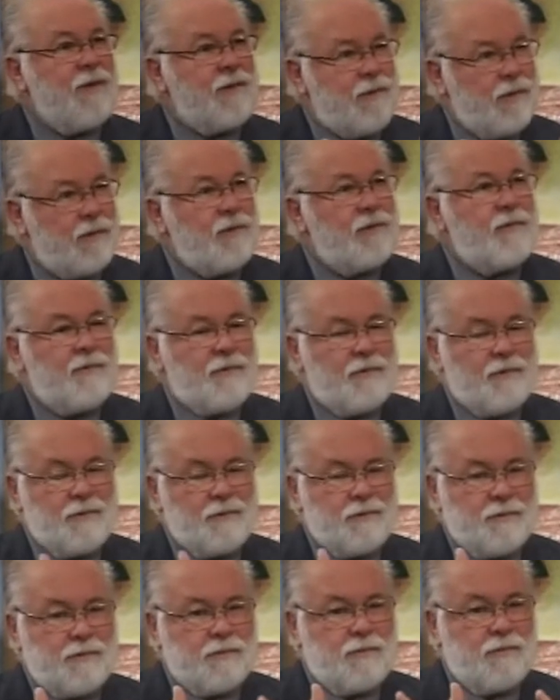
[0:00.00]
told him
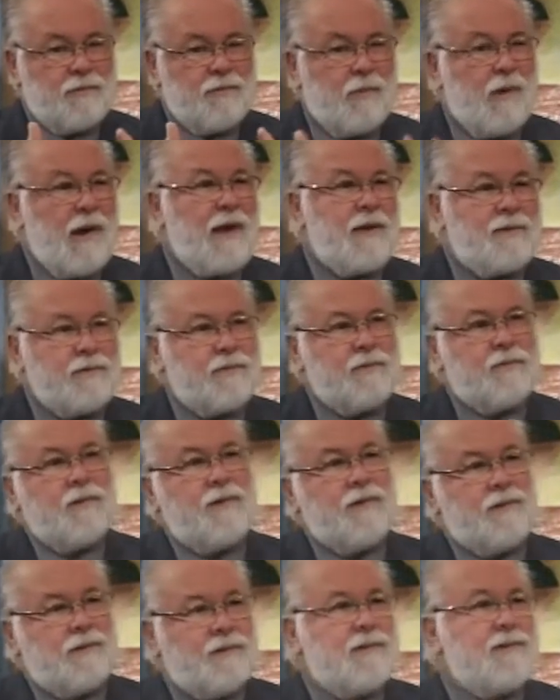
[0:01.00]
to, to write to
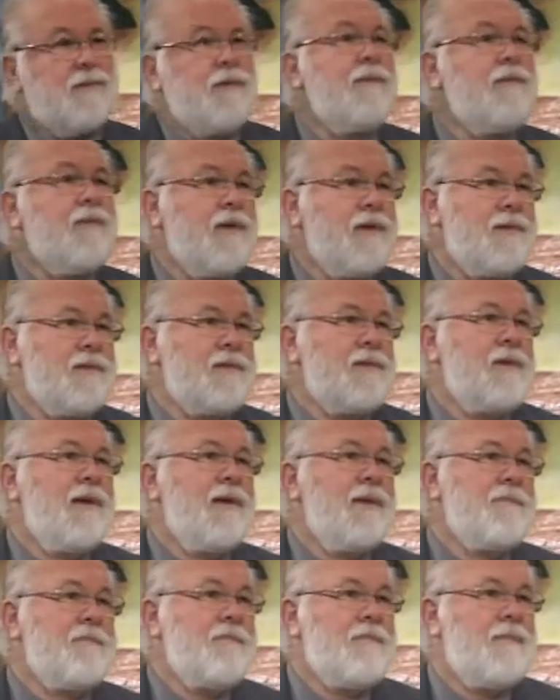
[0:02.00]
these assemblies
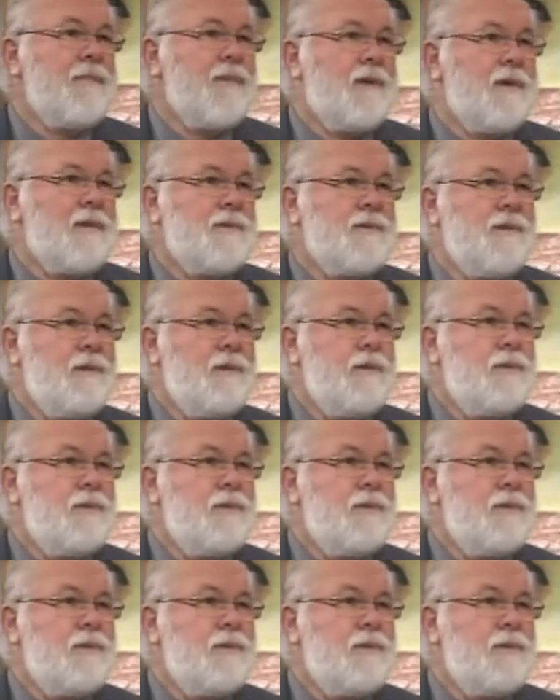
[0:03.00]
because mm-hmm.